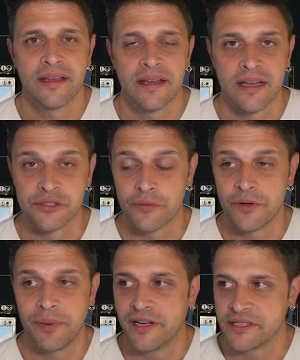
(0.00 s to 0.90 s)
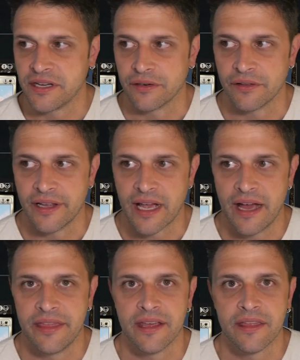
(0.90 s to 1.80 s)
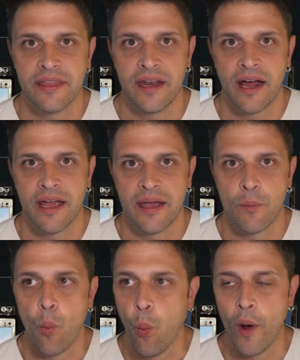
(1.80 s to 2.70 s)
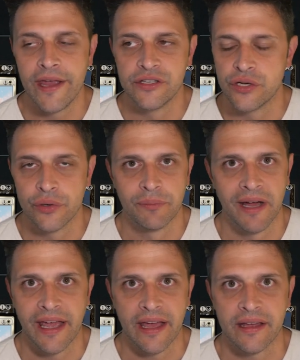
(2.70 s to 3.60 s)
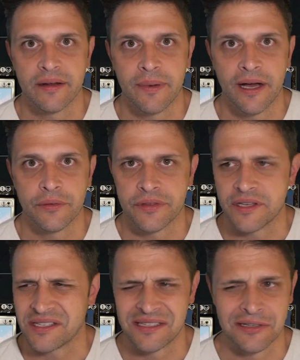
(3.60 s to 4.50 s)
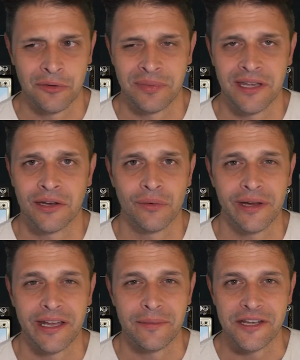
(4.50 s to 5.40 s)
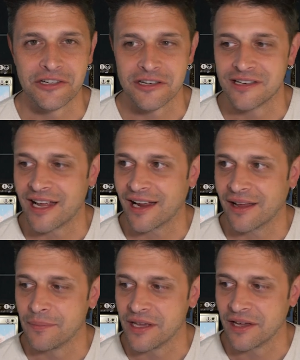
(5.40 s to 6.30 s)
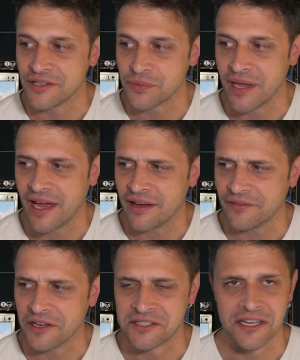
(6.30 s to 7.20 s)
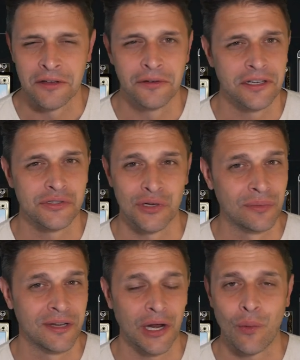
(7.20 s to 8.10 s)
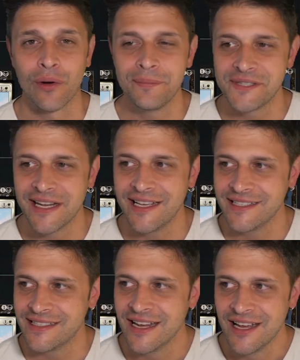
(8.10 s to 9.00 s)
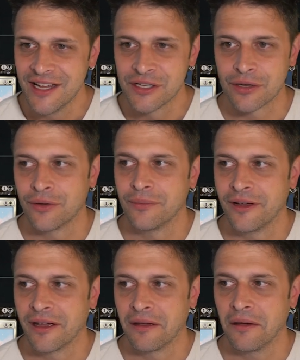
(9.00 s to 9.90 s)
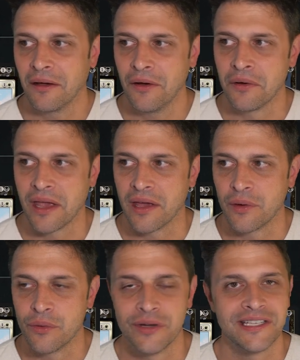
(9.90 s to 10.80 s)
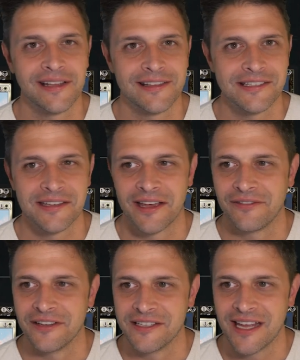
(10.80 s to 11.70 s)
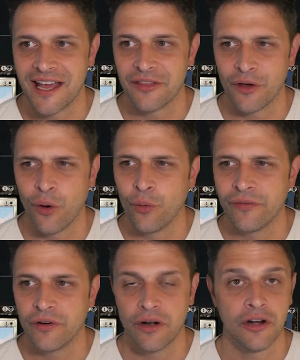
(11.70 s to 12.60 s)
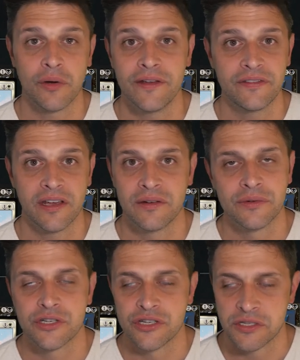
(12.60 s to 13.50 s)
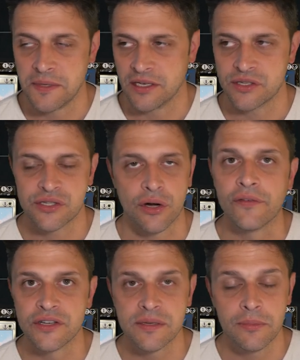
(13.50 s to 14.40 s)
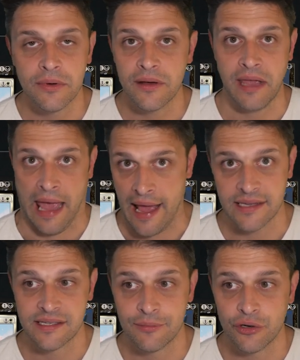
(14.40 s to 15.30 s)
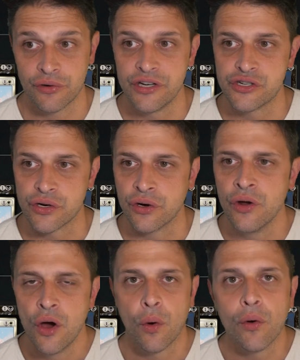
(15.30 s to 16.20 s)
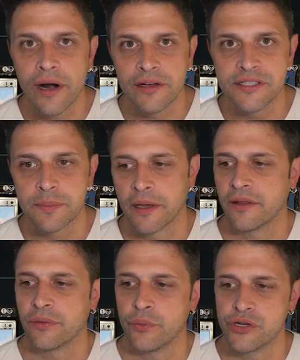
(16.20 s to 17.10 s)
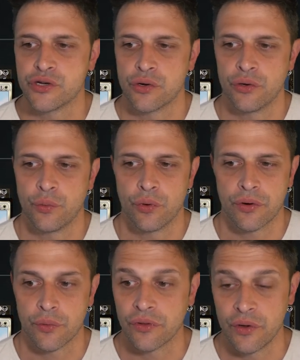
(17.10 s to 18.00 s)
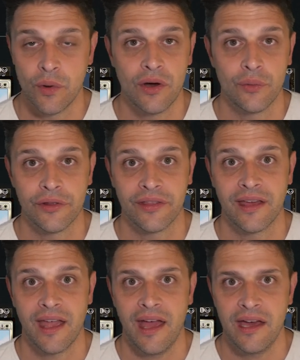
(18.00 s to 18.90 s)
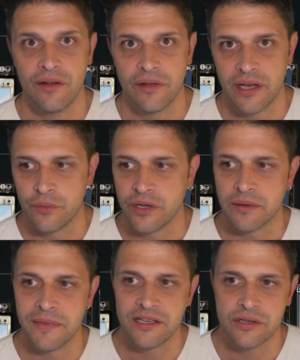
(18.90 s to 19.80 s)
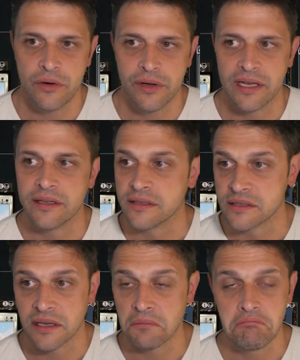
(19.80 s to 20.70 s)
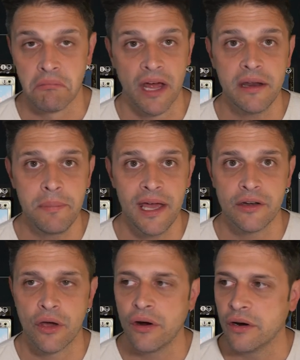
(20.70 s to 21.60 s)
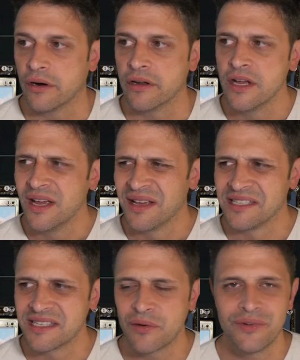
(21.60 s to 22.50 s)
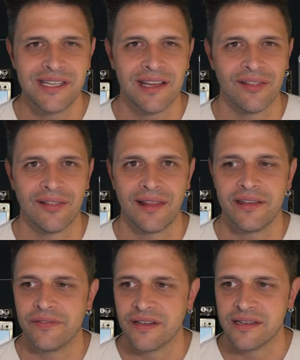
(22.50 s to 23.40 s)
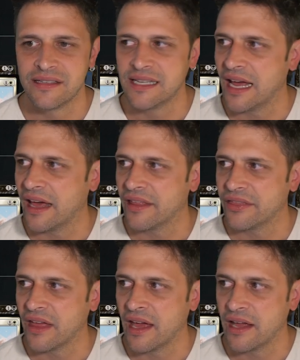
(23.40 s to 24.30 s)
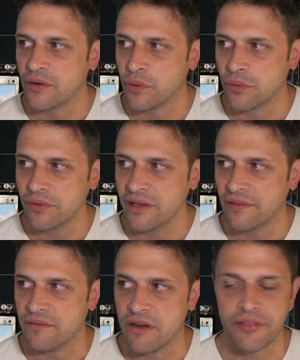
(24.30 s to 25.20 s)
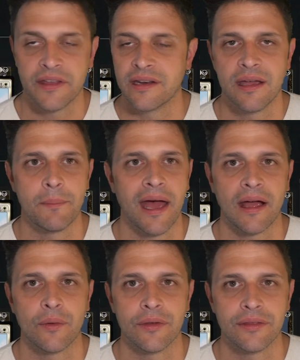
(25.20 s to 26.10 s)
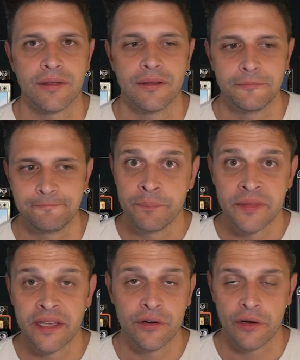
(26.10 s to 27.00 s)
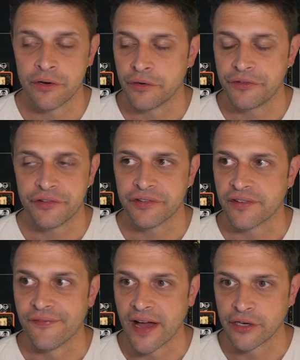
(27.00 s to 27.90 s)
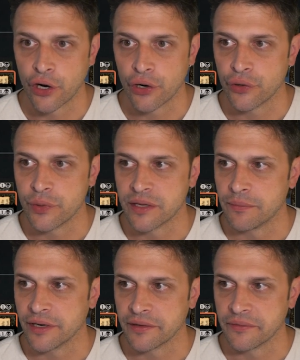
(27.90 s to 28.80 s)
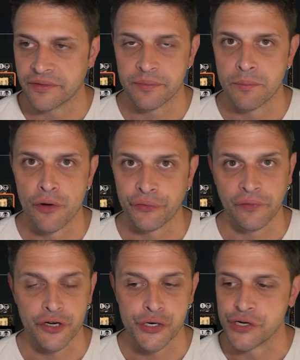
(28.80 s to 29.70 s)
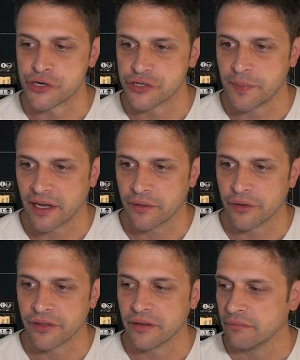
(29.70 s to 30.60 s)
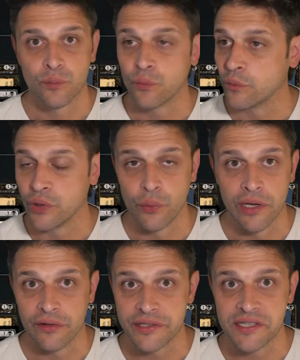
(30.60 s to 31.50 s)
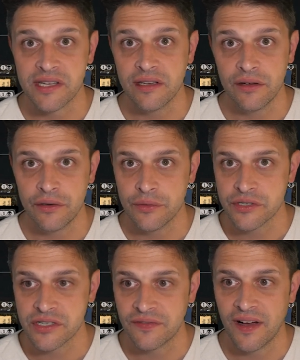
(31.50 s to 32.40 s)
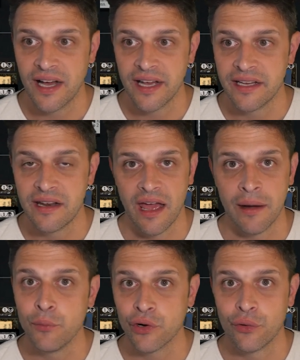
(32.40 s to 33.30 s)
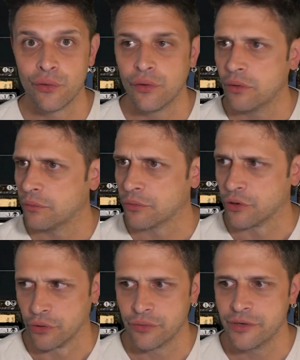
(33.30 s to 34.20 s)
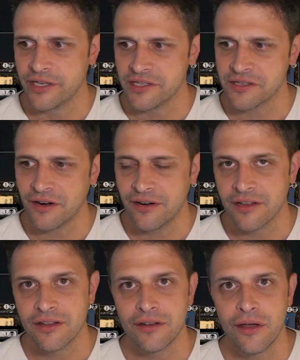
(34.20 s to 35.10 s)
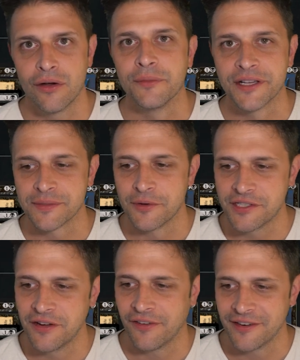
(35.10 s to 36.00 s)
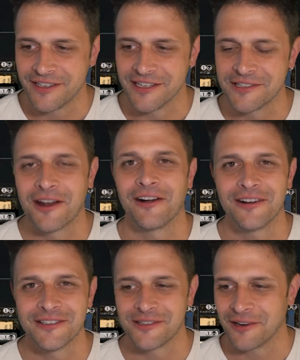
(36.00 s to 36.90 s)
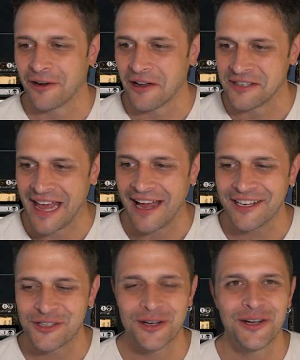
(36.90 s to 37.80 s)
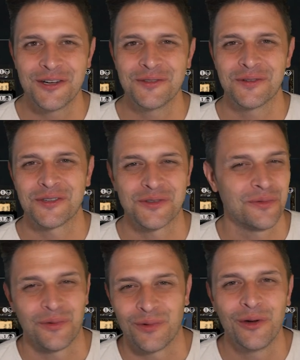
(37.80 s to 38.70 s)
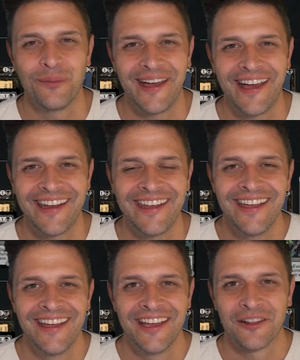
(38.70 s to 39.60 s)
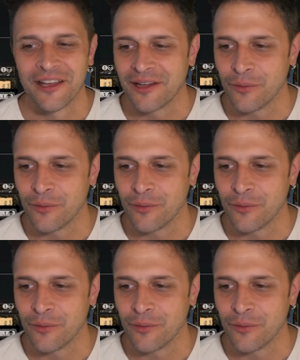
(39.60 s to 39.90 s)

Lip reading: And so if we pause here, like, I think that I am way too in my head about this still being a Reanimation deck because we have a single Exhume and a Corpse Dance. So I'm like, okay, well, we take this Life and Death over a Grave Titan, which should just be a serviceable, castable creature, or Elspeth, which could work really well with, like, Adeline. We could make tokens, like, not a bad card. Instead, we take Life and Death, and we really have nothing to get back with it. Here, Unearth's just a fine card. We can bring most of our creatures back with it. We wheel a Seal, which is fine. Emrakul, could we discard it? No, because most of our discards are attack triggers, which is real bad. Like,